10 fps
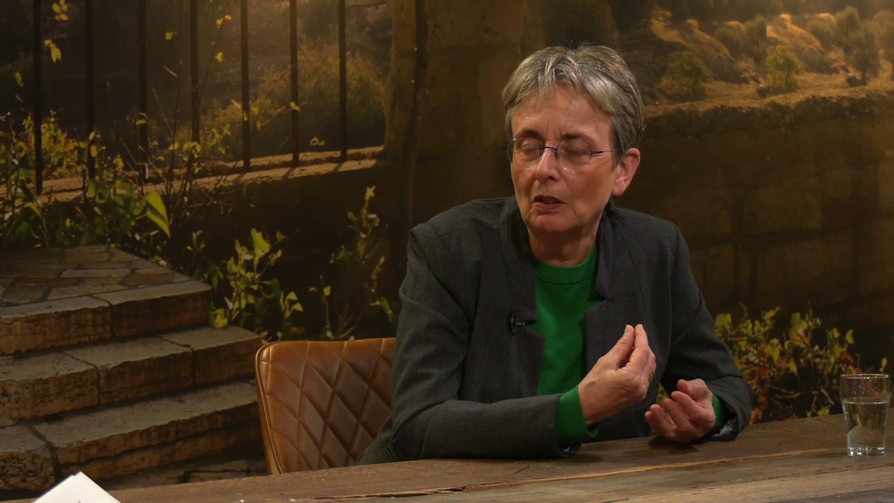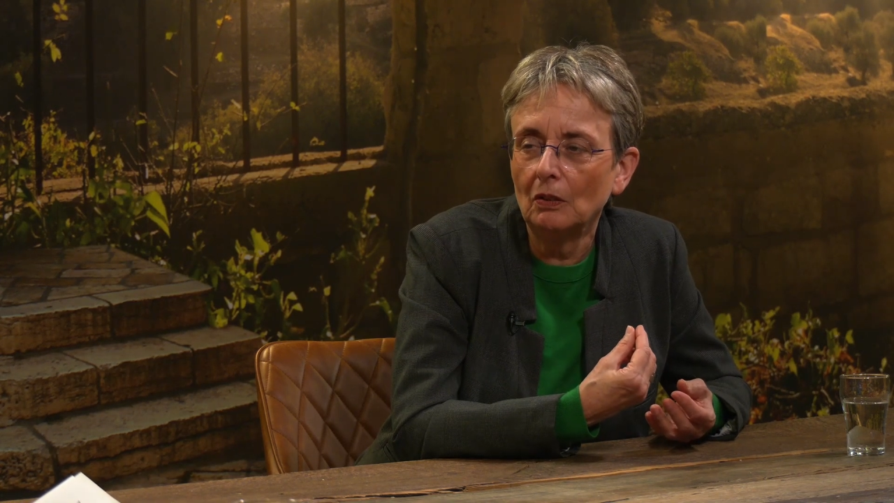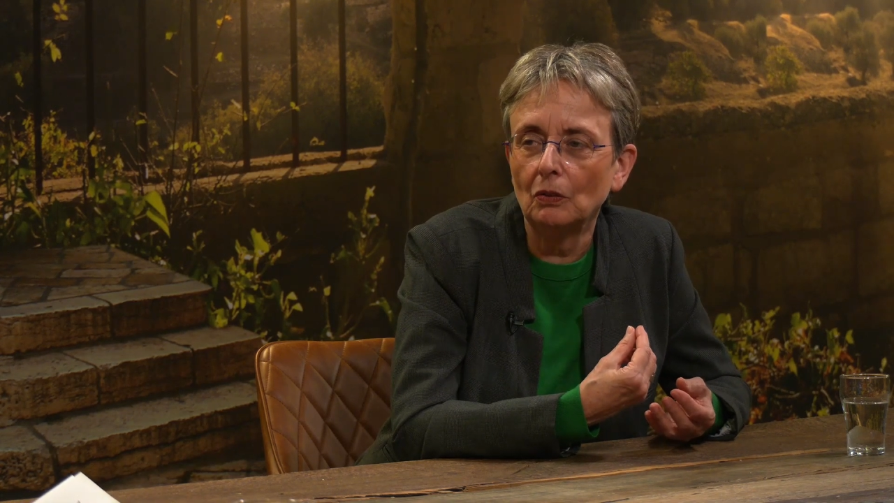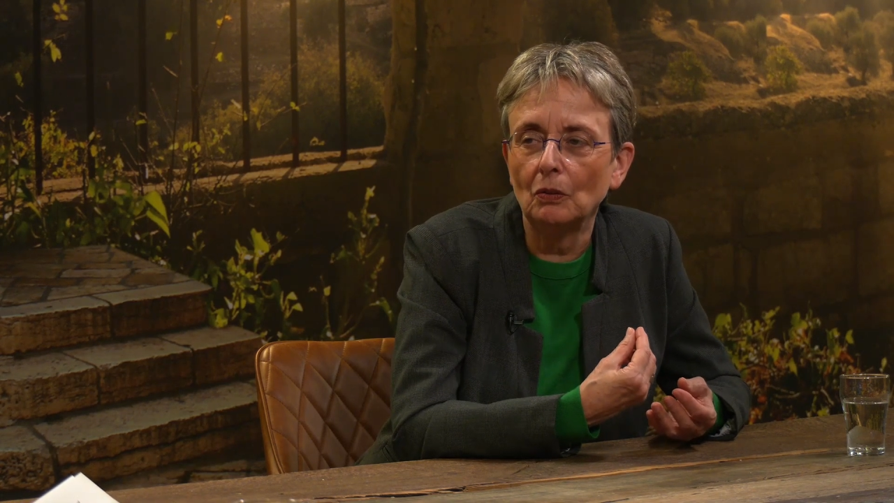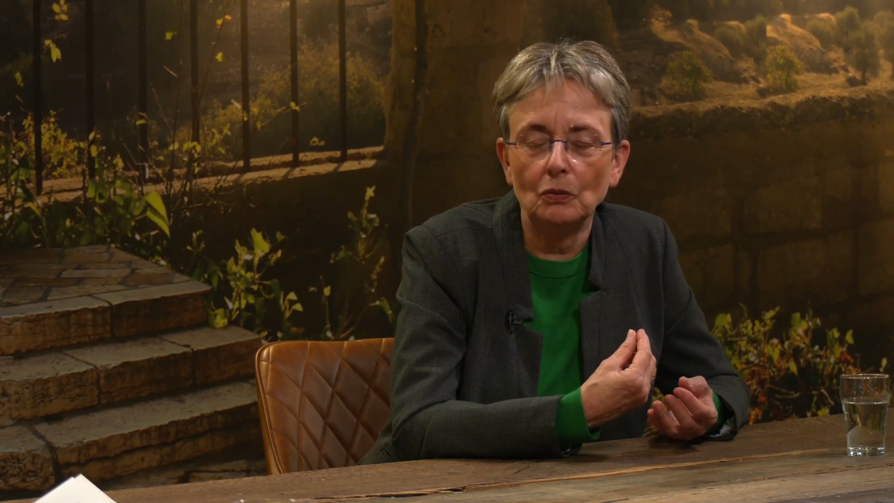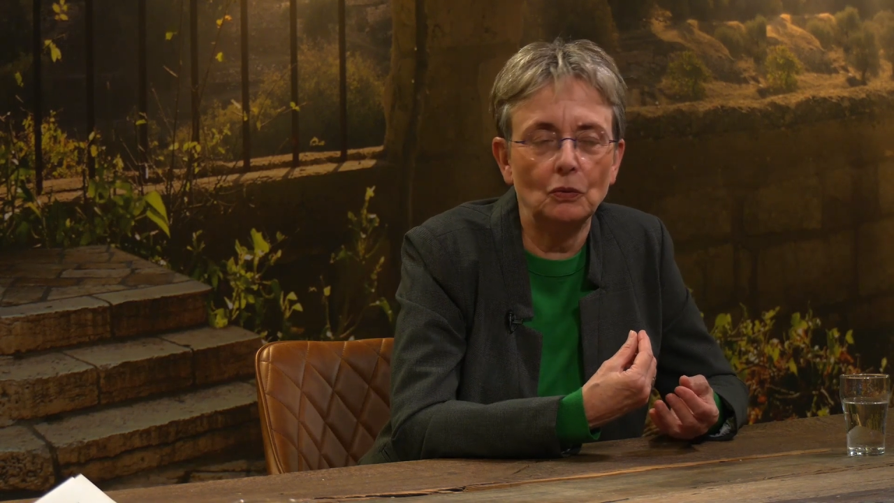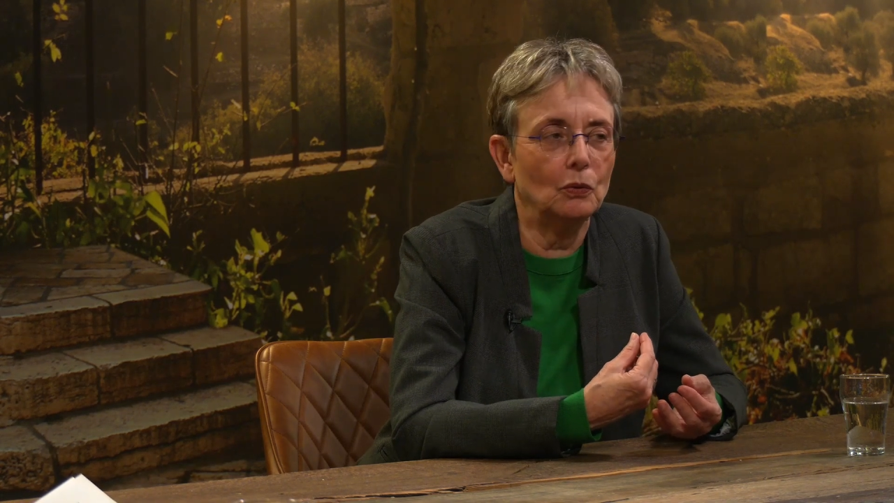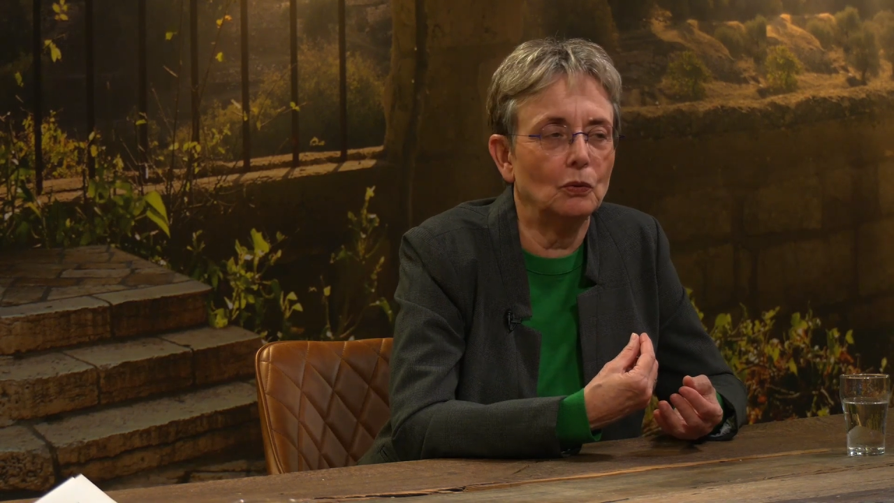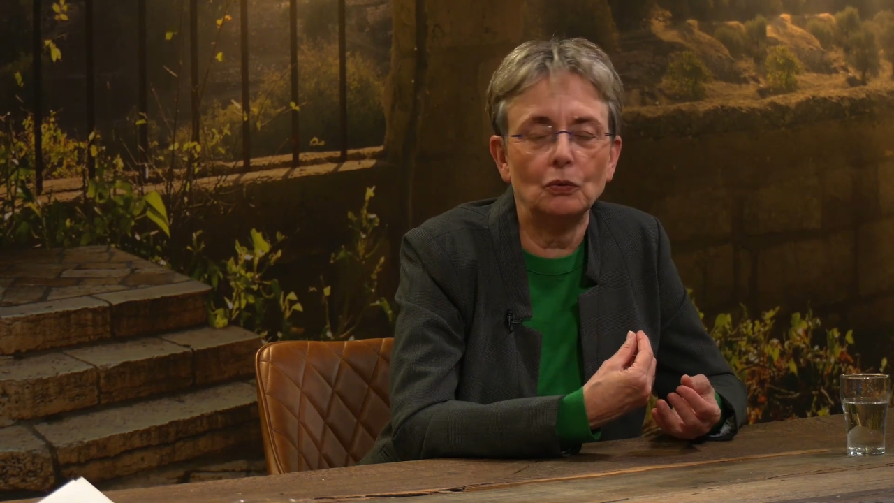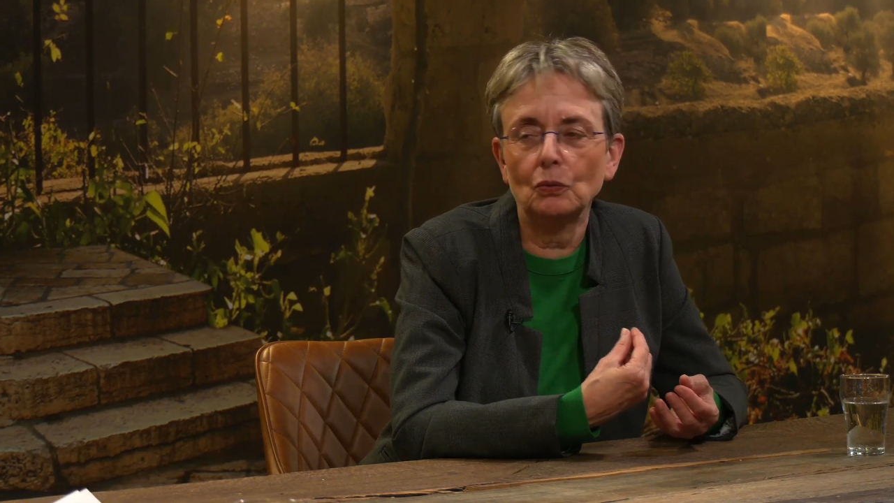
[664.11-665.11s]

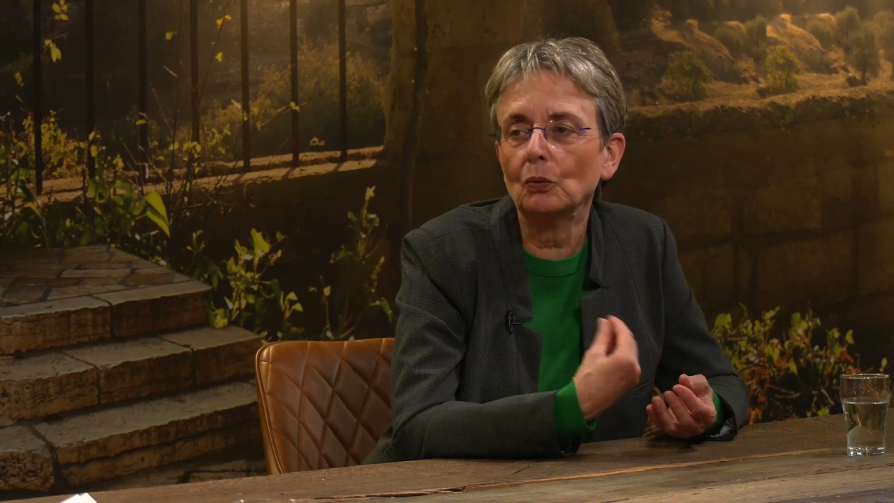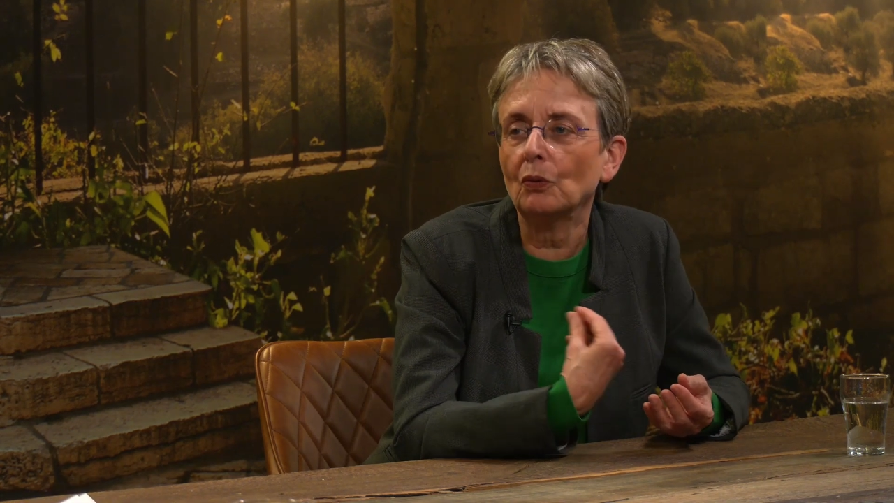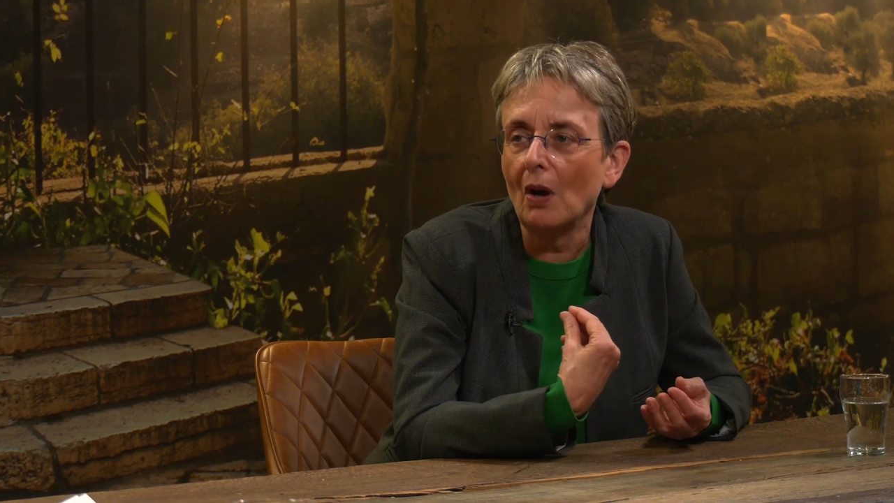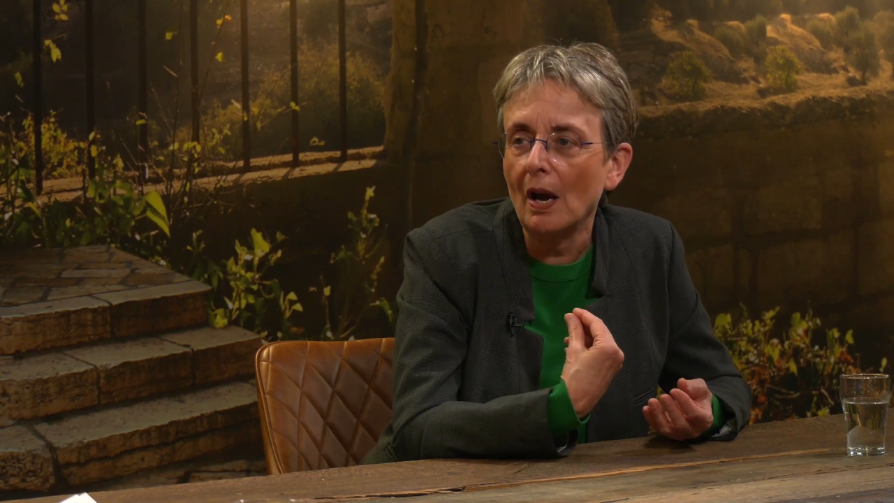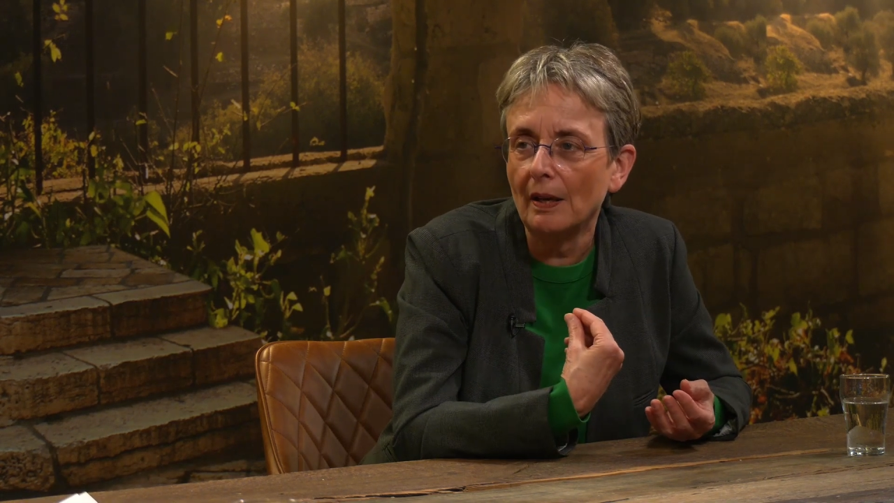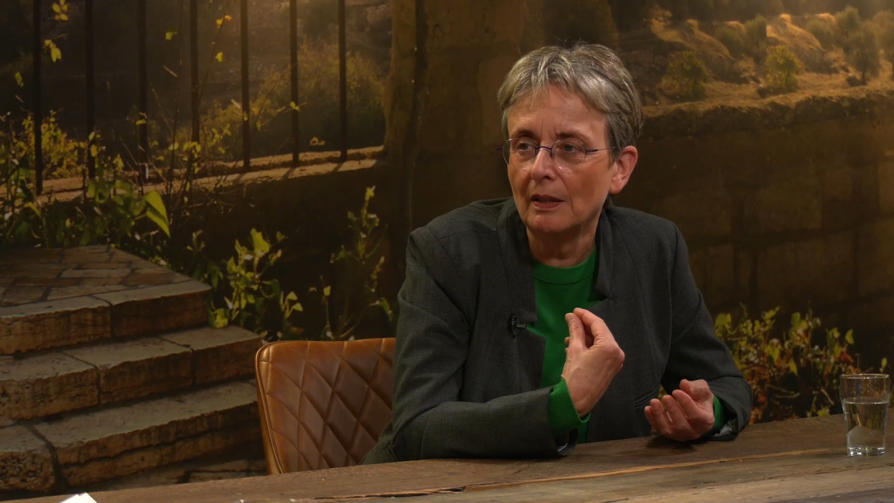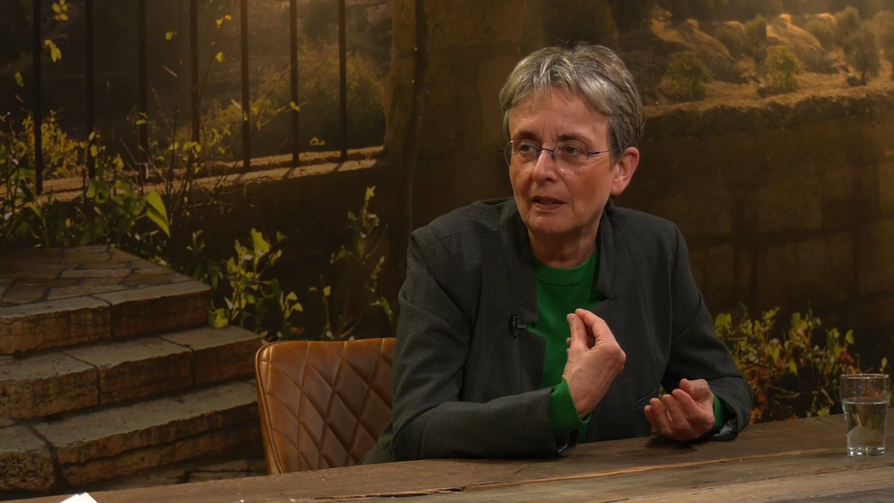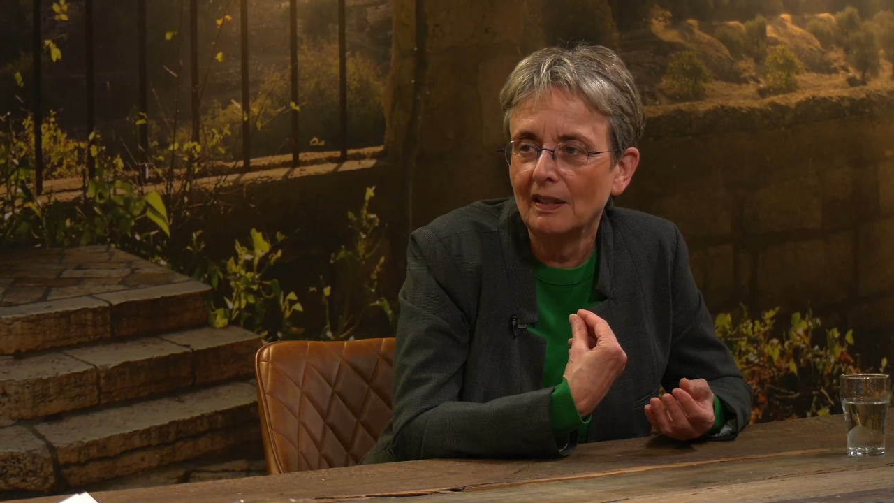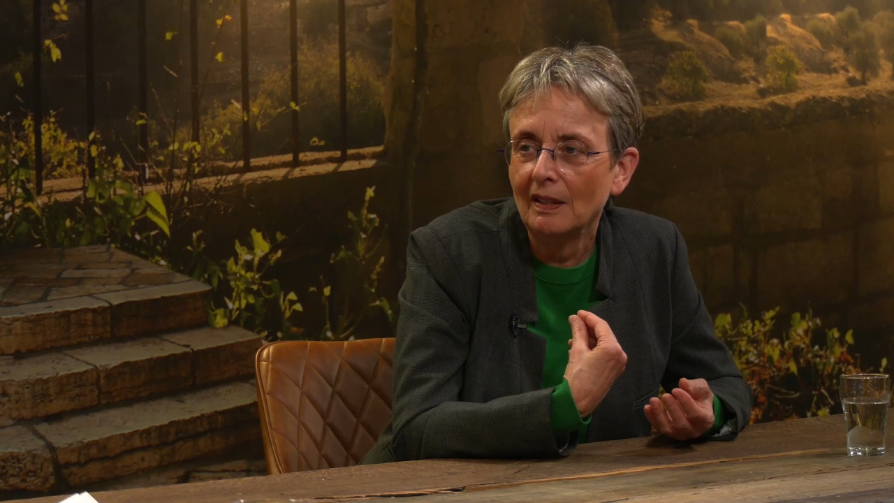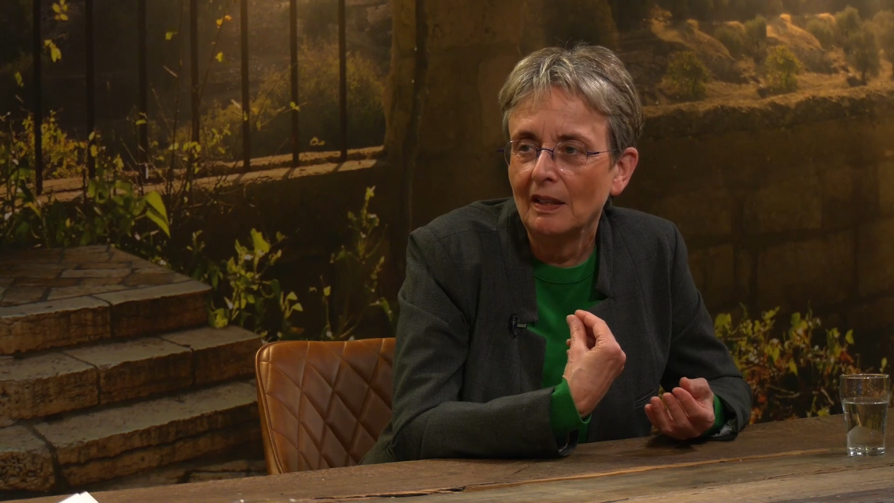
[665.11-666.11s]
to cry.
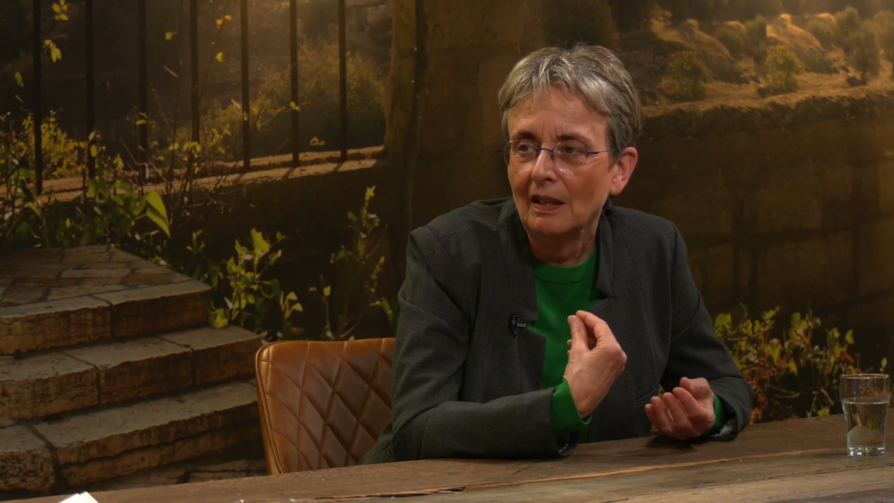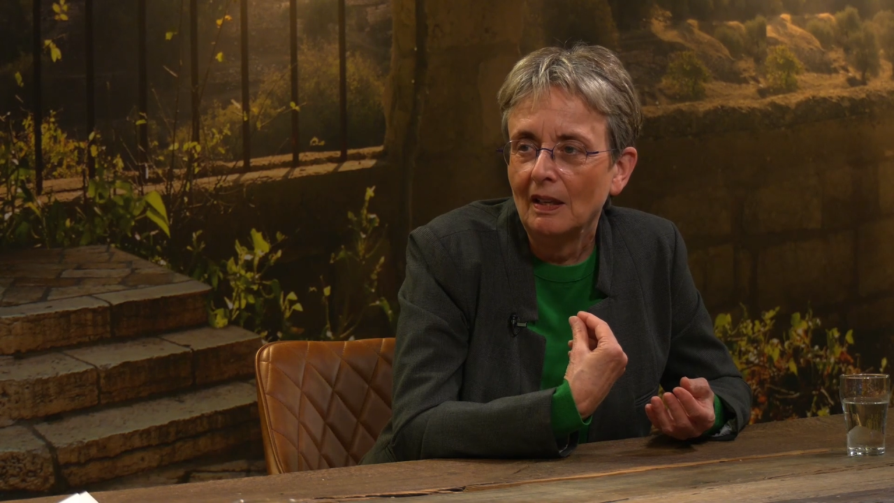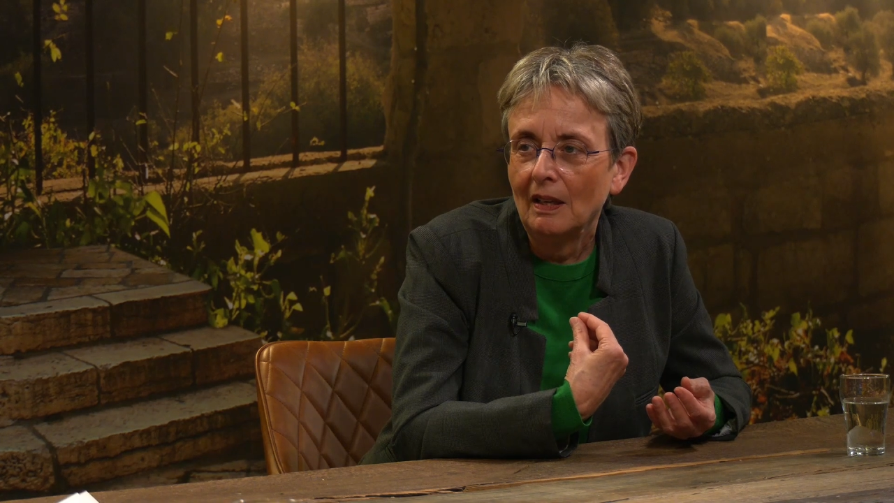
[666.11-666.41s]
Mm-hmm.